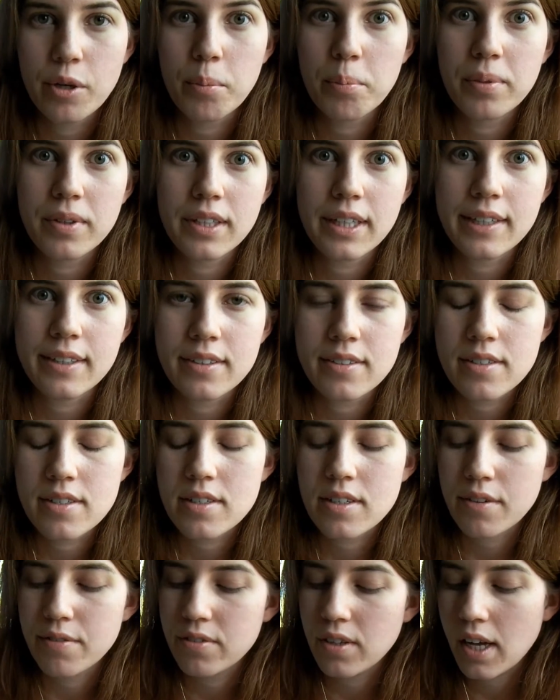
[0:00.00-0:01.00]
blood and
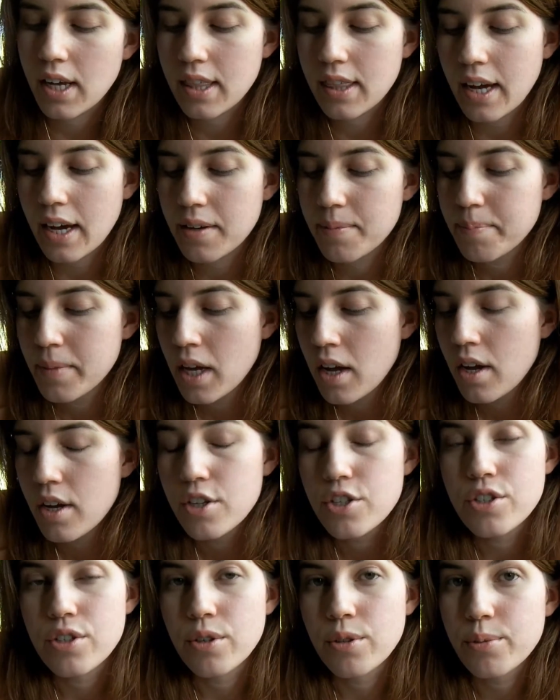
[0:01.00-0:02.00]
stuff like that.
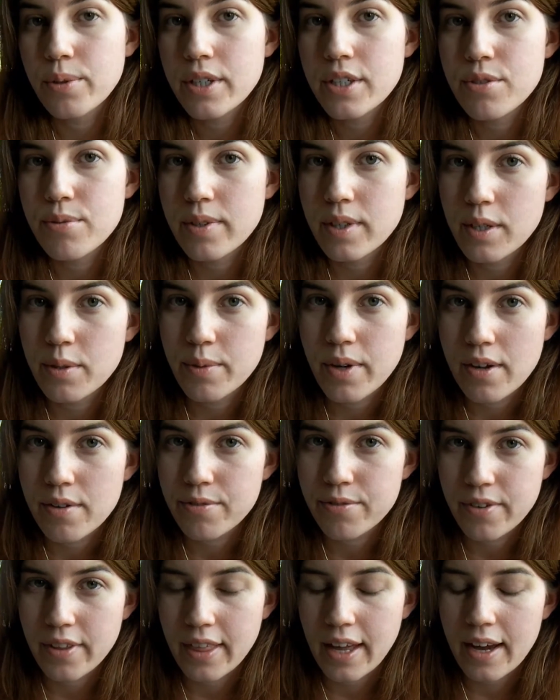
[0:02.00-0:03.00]
So it works really well
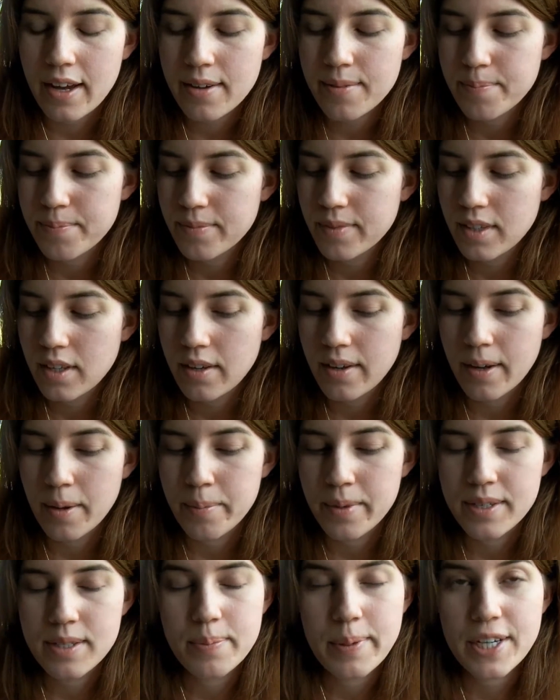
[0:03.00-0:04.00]
for that,
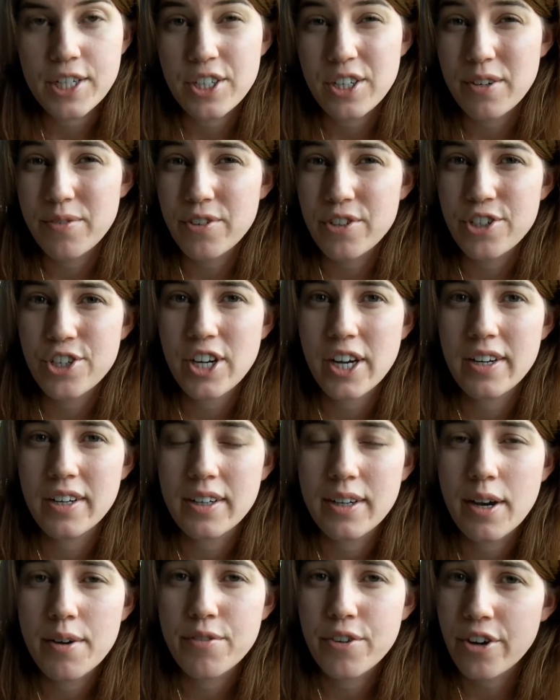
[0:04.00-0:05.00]
especially if you're trying to
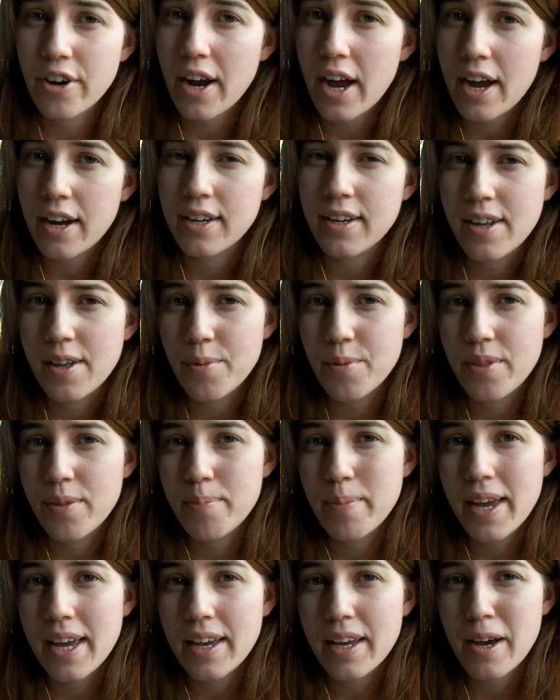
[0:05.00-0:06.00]
cover your acne with
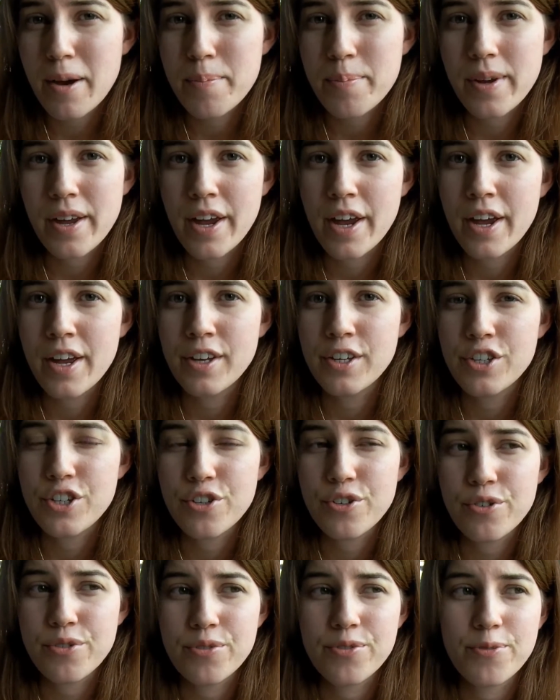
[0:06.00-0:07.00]
makeup and
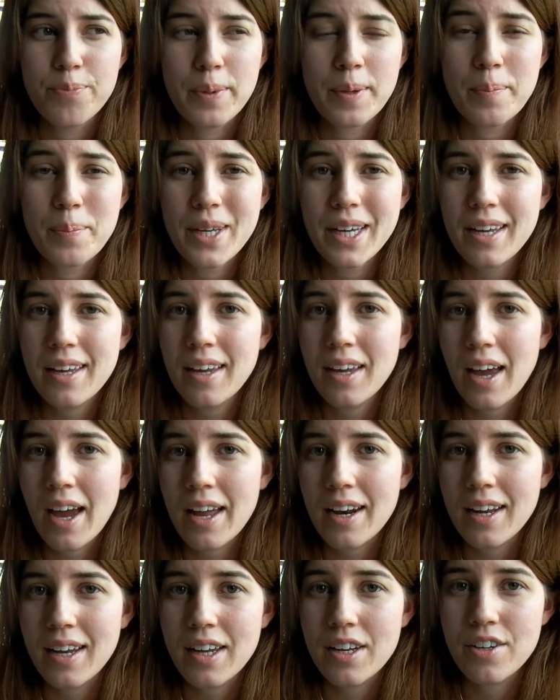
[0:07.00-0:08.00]
you've been picking
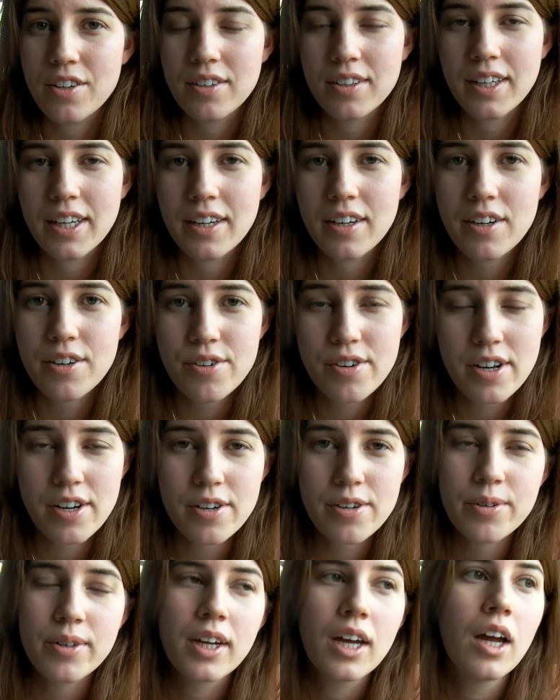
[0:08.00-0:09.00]
at it and you're like, oh
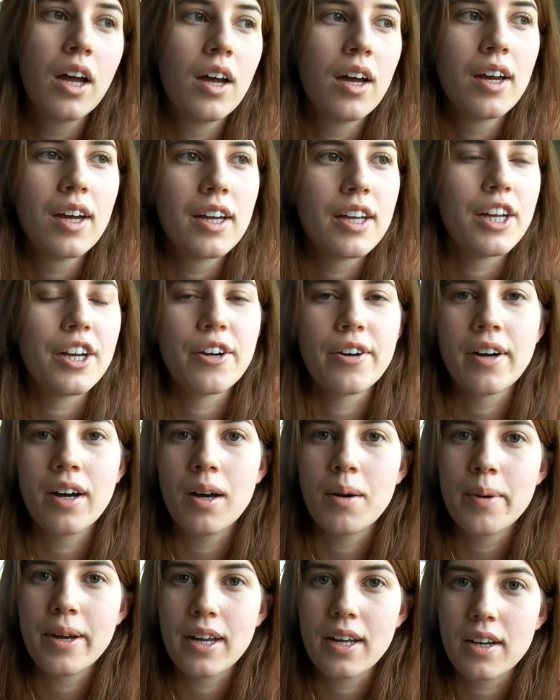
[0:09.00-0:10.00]
no, how
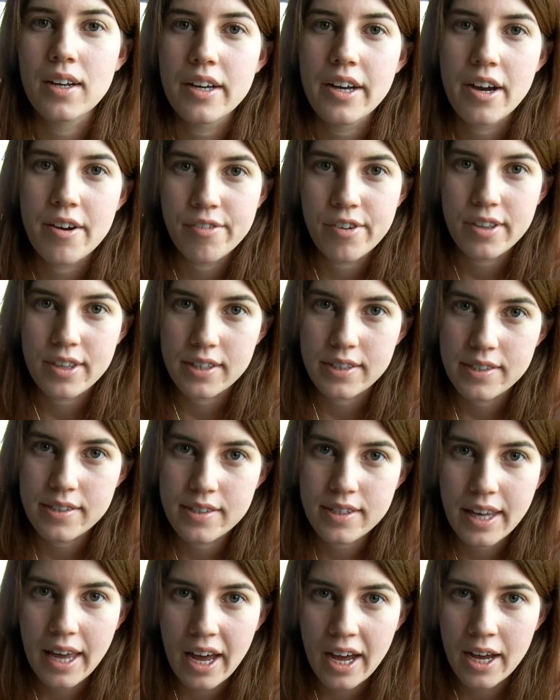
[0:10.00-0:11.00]
am I going to cover this
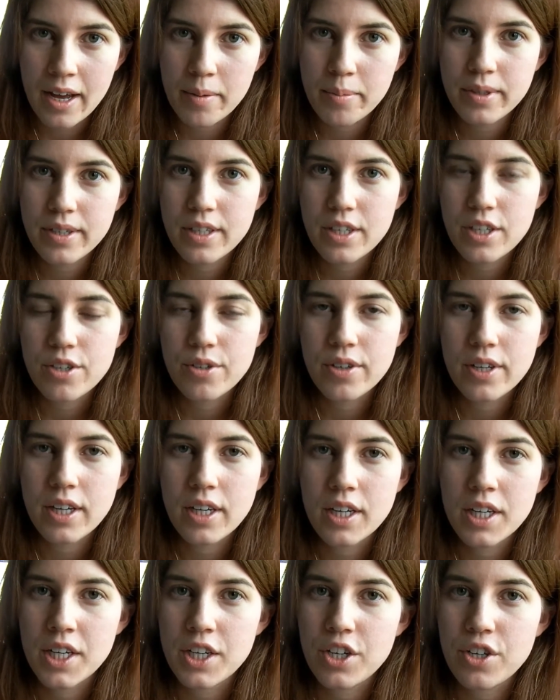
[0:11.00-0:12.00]
scab? You
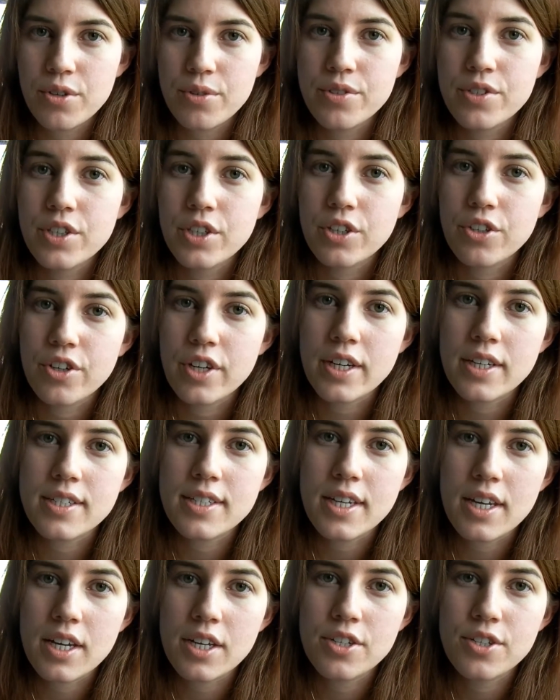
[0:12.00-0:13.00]
could use the green
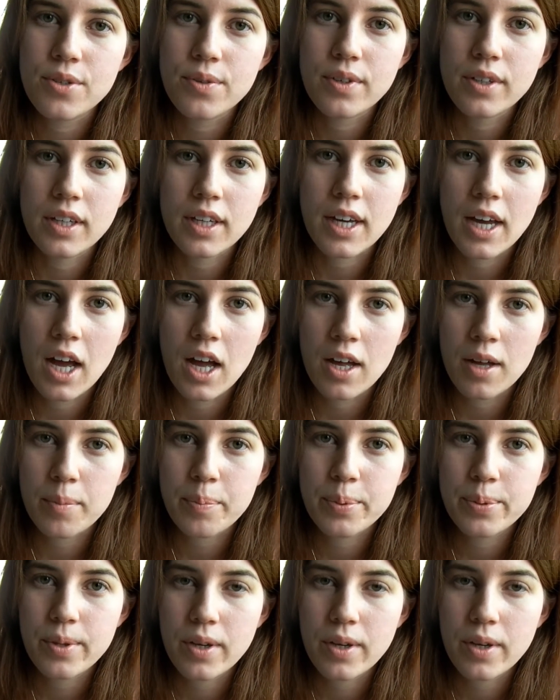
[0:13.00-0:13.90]
tea to really help